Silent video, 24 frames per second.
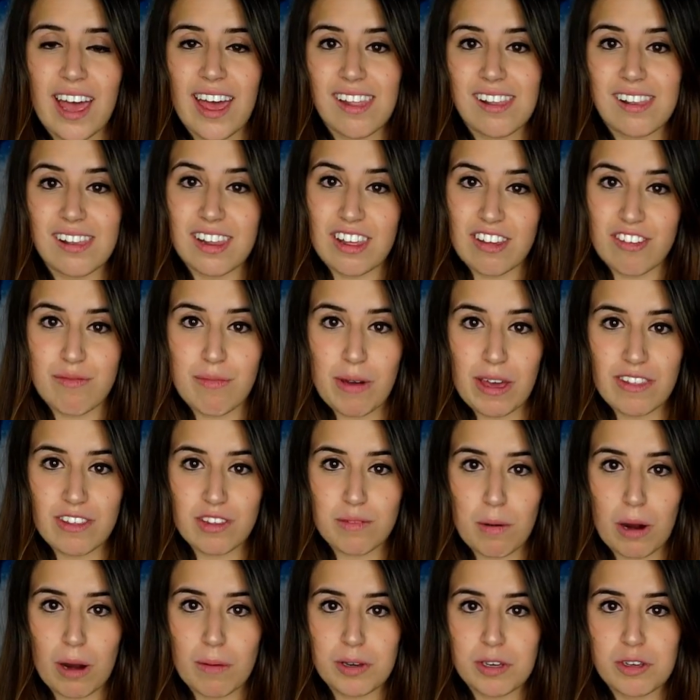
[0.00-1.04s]
I live by
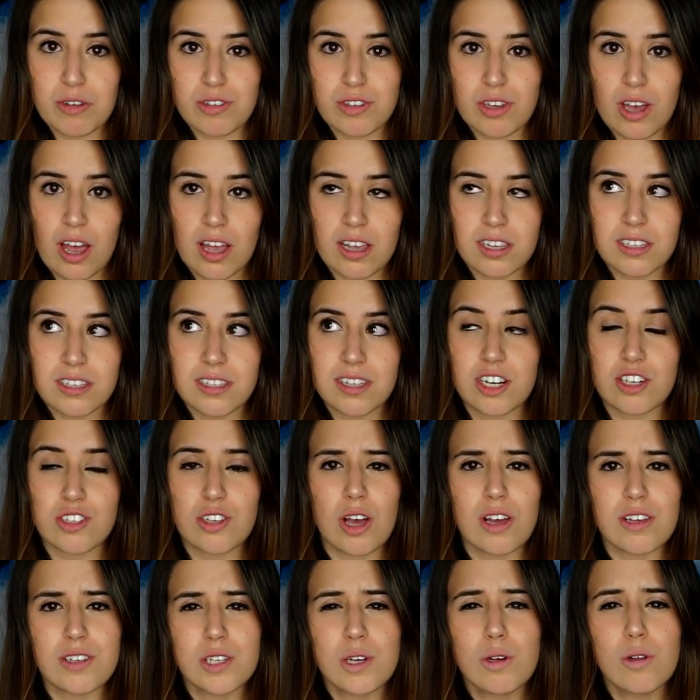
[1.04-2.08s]
this barbecue sauce. There's
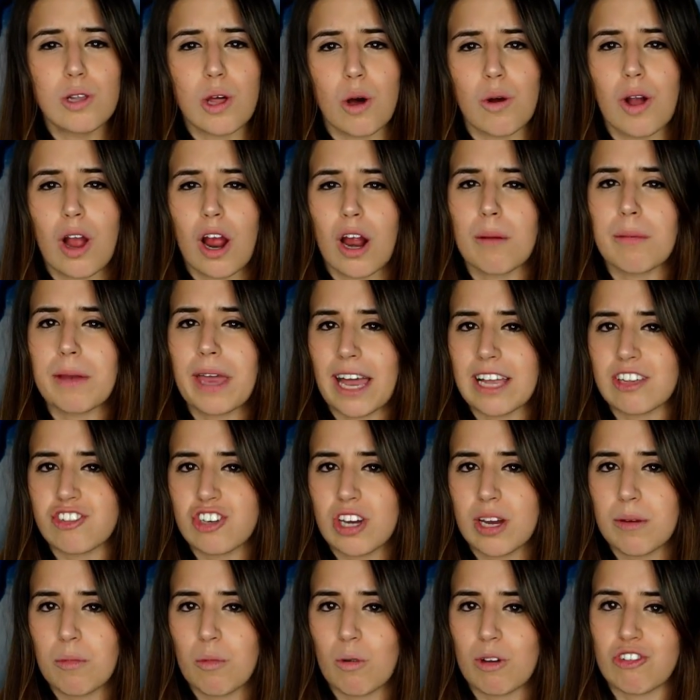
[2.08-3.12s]
also low carb
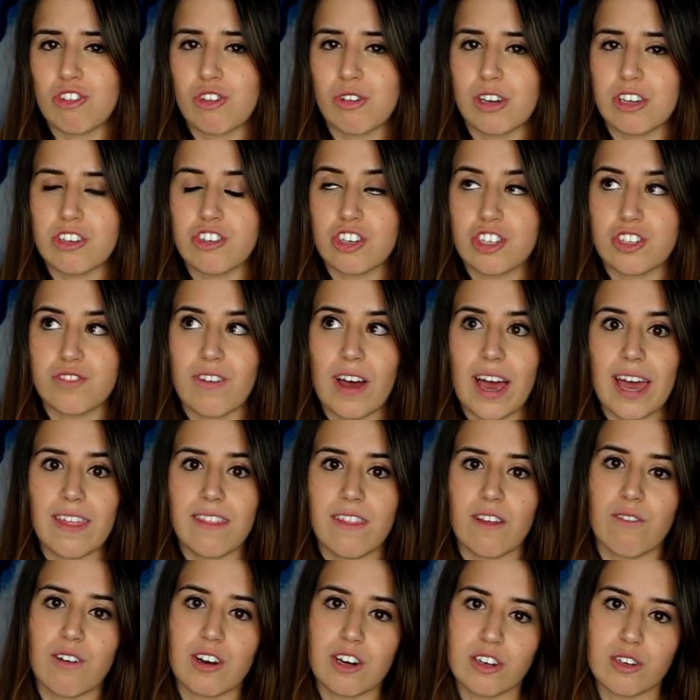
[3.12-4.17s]
ketchup, which you can just
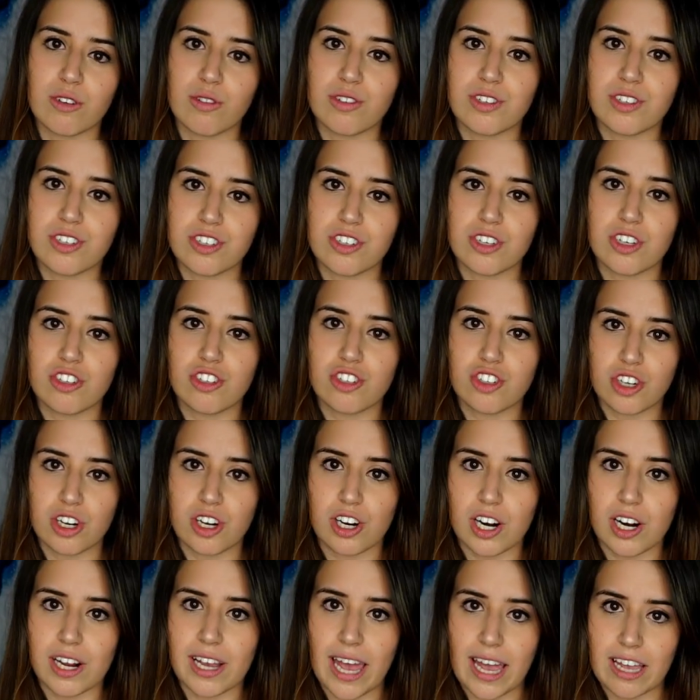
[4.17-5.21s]
find the reduced
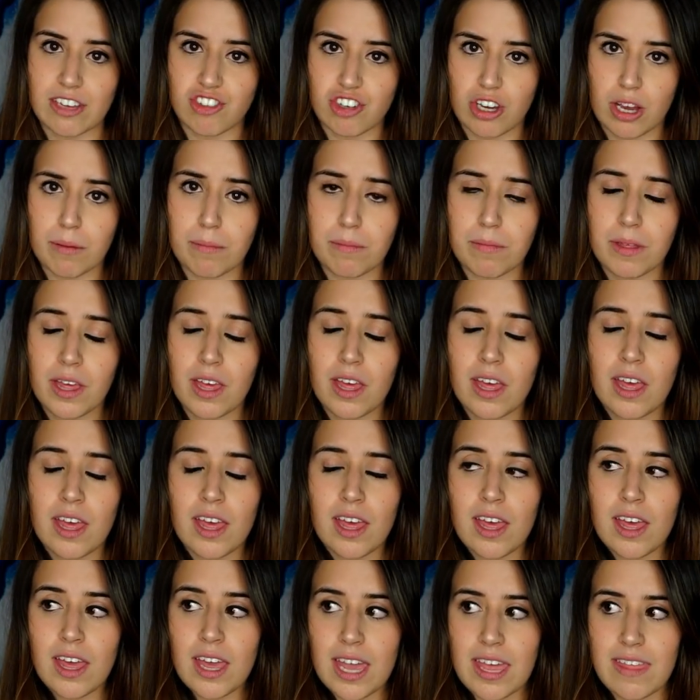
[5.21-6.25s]
sugar ketchup
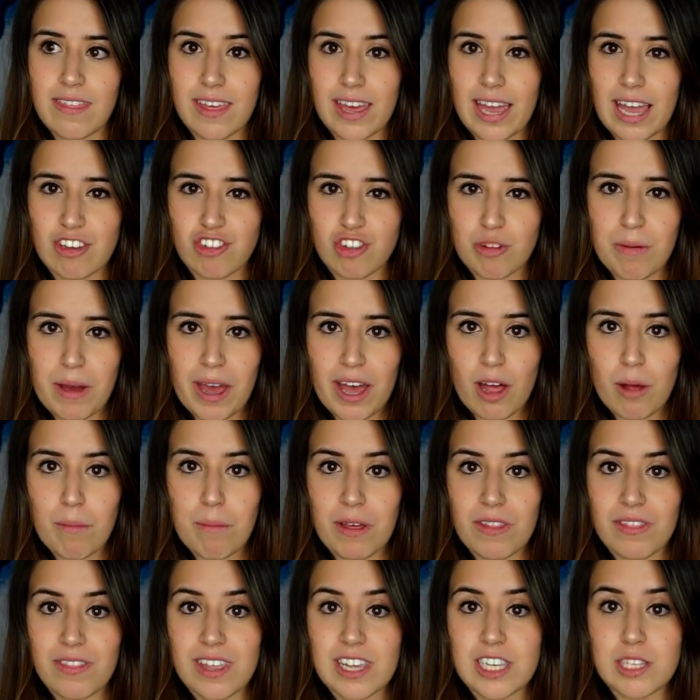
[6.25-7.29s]
in the ketchup aisle,
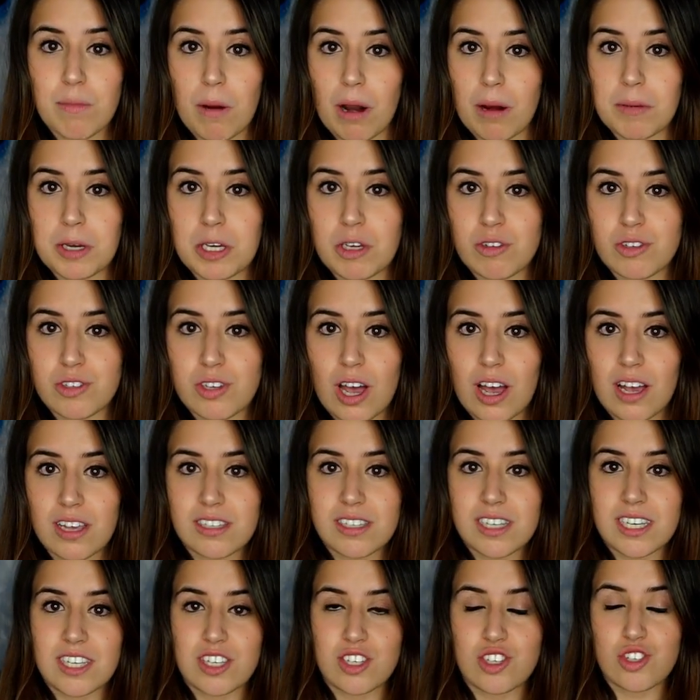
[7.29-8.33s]
but this barbecue
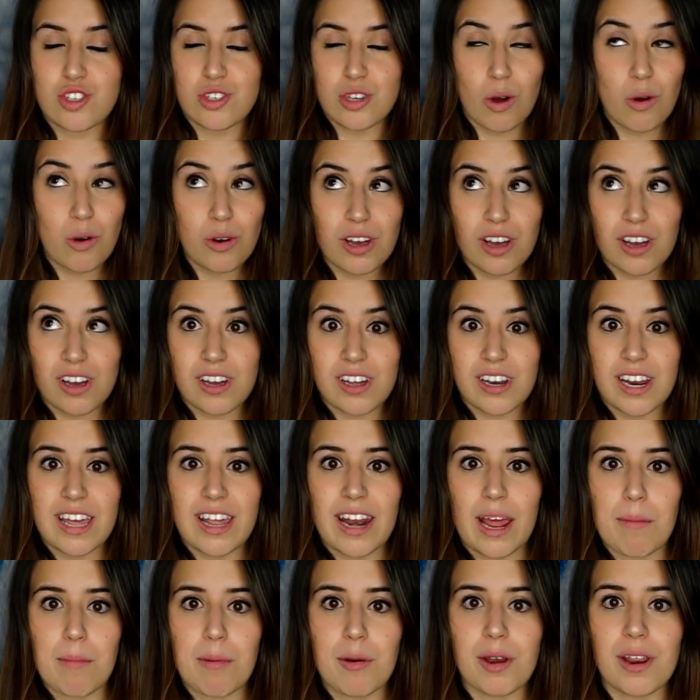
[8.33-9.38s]
sauce is so good
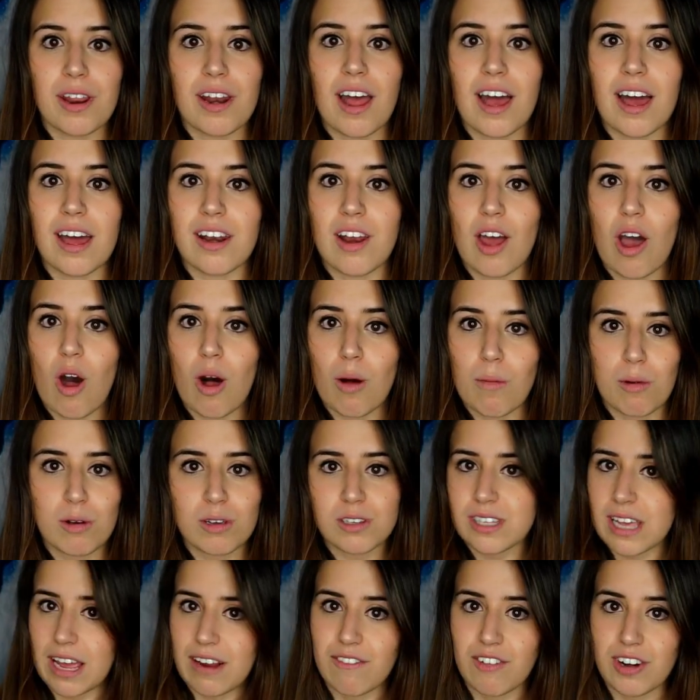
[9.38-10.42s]
and I put it on
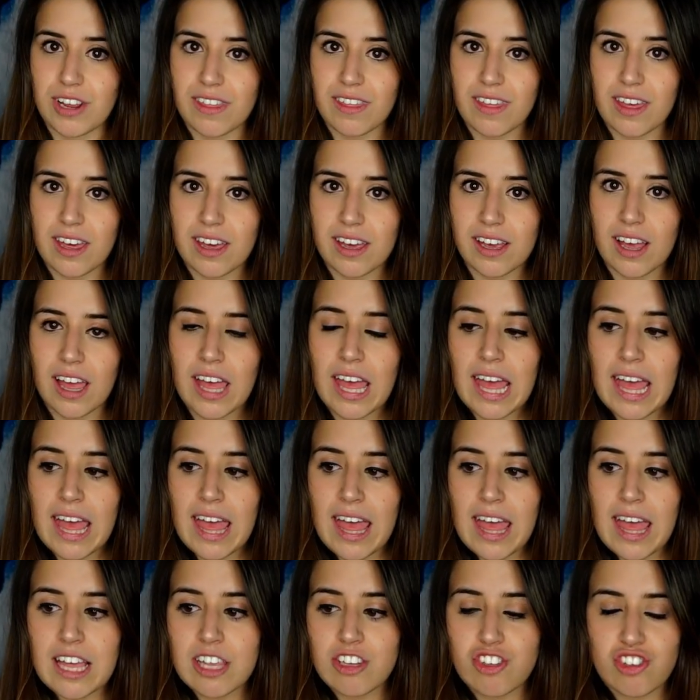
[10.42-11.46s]
almost everything.
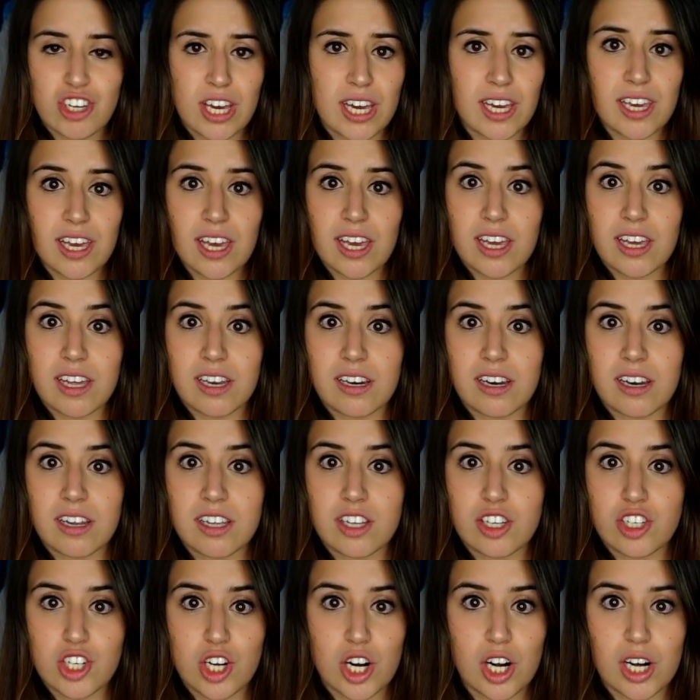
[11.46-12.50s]
Chicken,
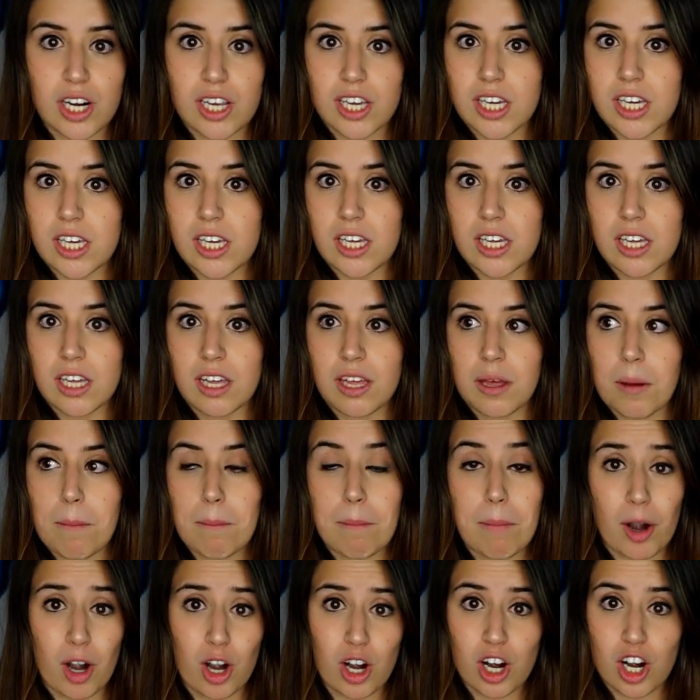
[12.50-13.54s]
turkey,
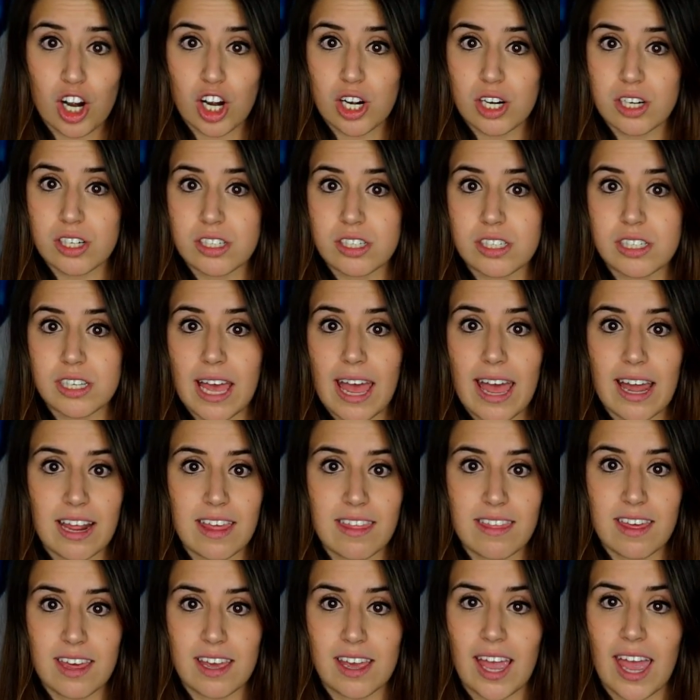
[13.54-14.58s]
burgers,
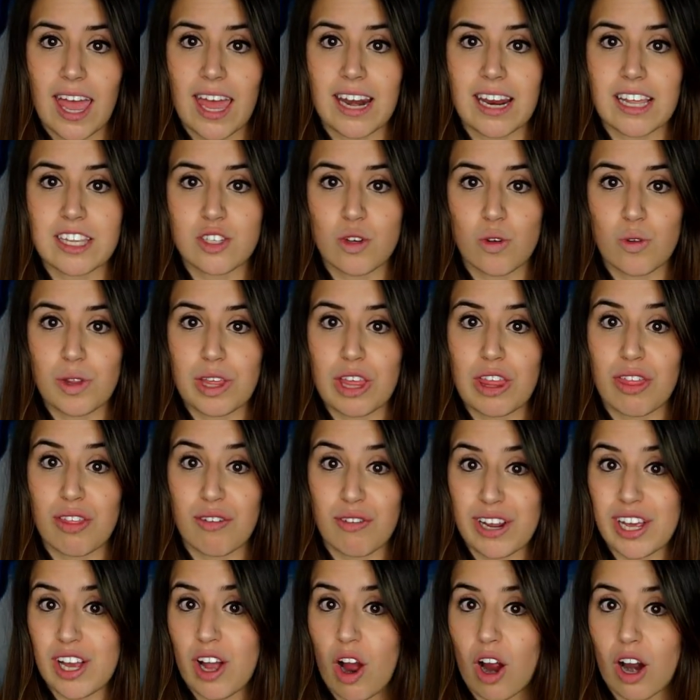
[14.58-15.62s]
anything. And it's only
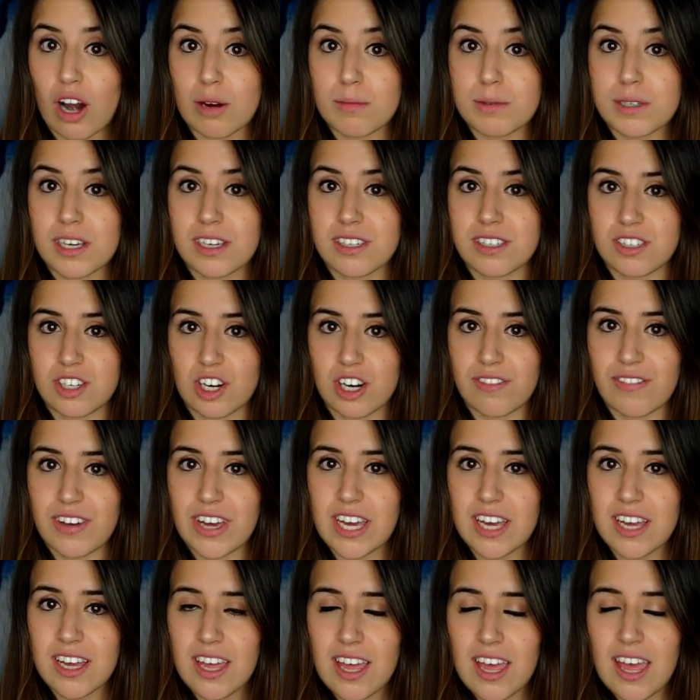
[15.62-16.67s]
three carbs a
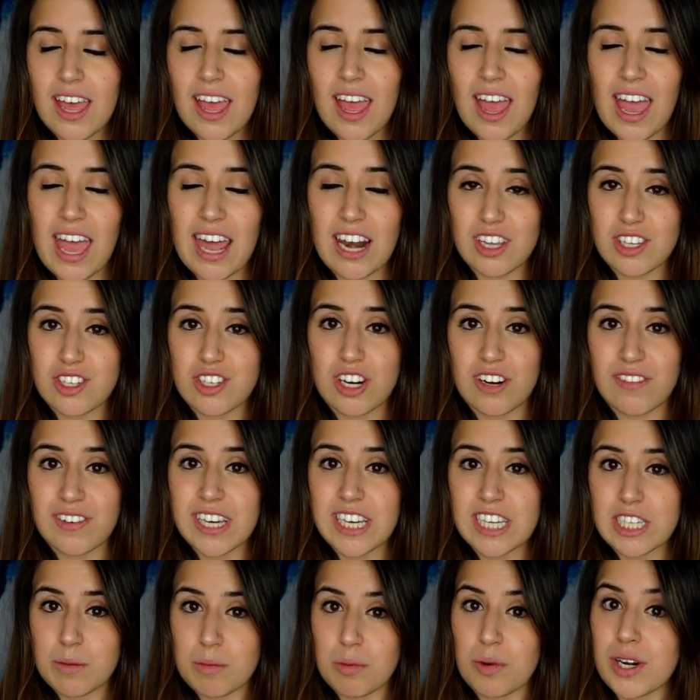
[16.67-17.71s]
serving. And a
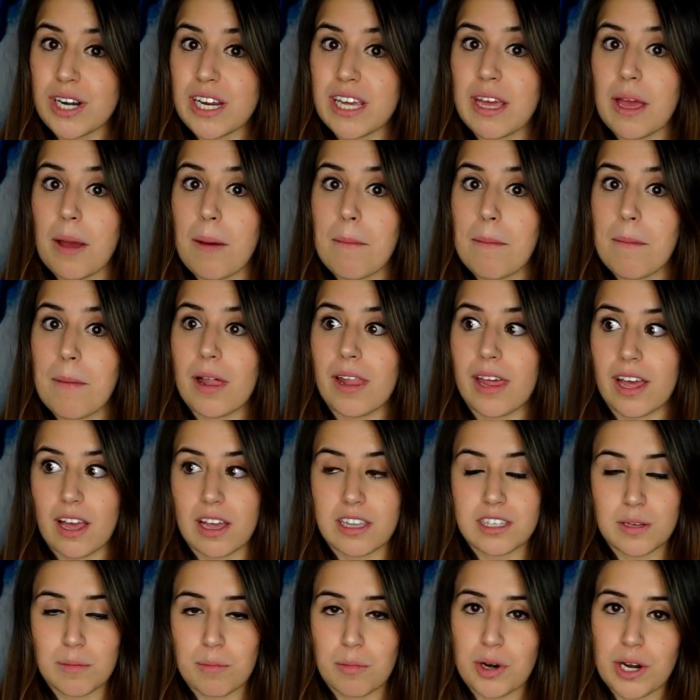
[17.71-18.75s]
serving is pretty, like
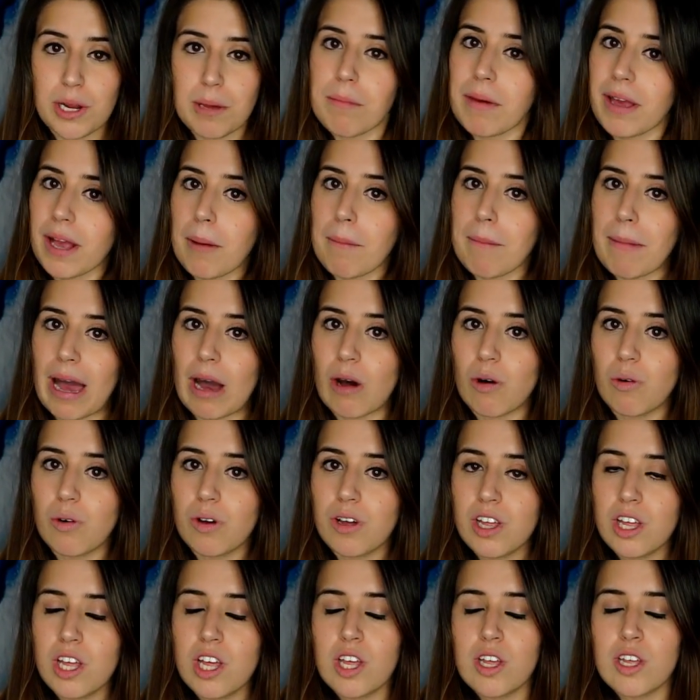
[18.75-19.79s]
it's a pretty big
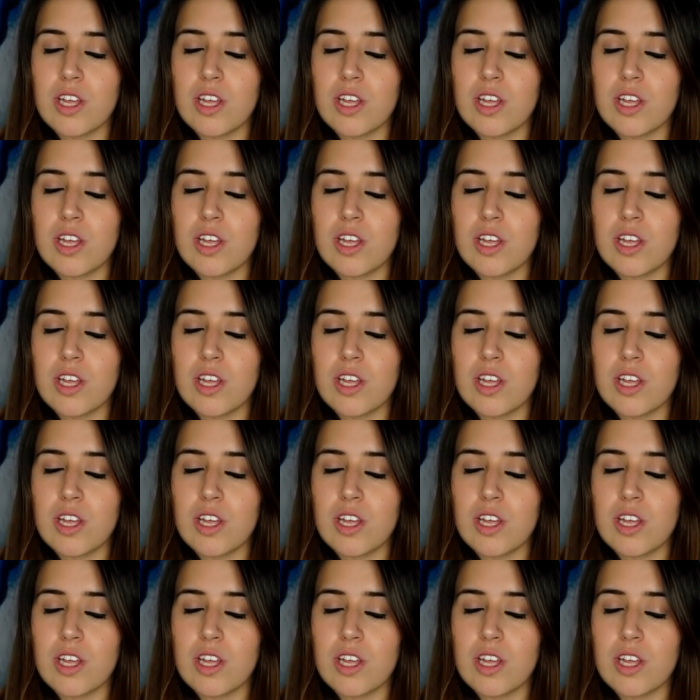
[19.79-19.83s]
amount.